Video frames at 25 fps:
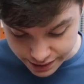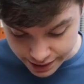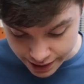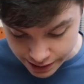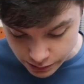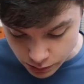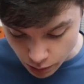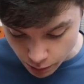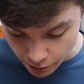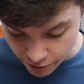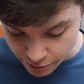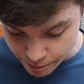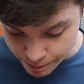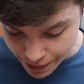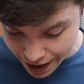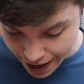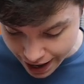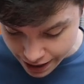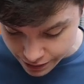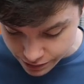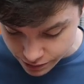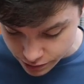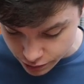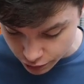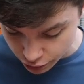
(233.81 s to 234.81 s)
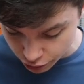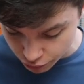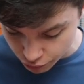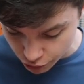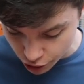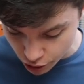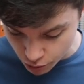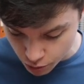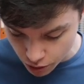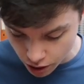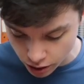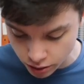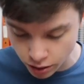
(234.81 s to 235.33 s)
That's what we've passed
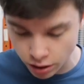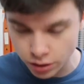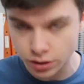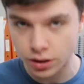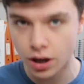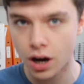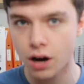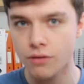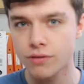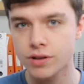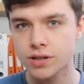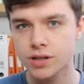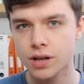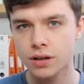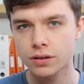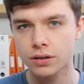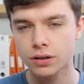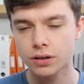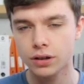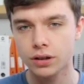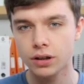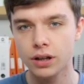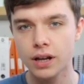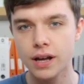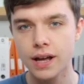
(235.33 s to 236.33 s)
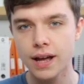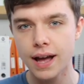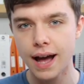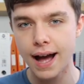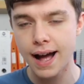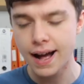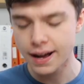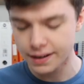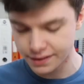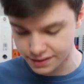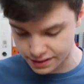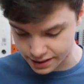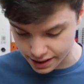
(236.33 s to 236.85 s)
through along the horizontal
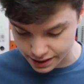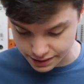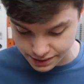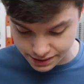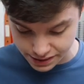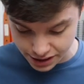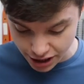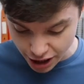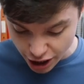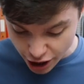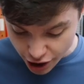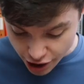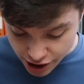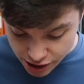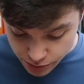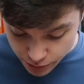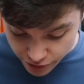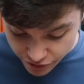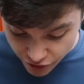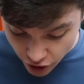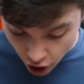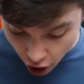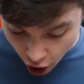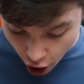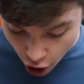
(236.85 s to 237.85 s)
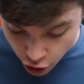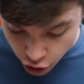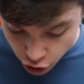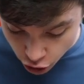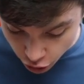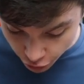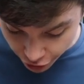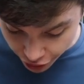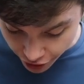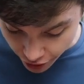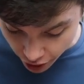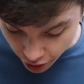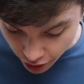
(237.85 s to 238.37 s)
axis. So we've got
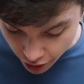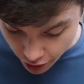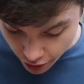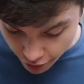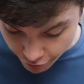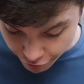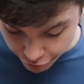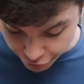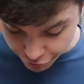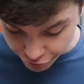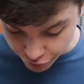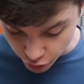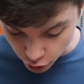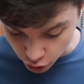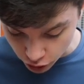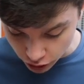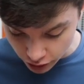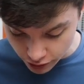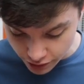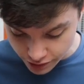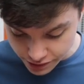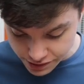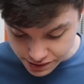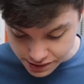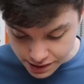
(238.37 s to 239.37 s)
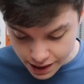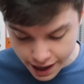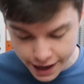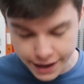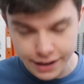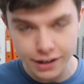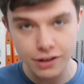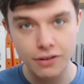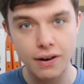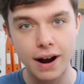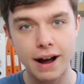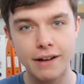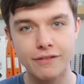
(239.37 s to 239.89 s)
another full sine
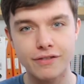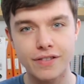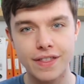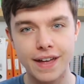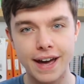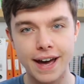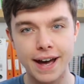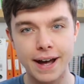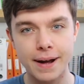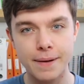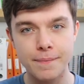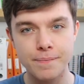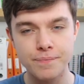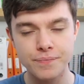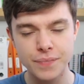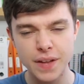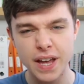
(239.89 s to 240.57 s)
graph there.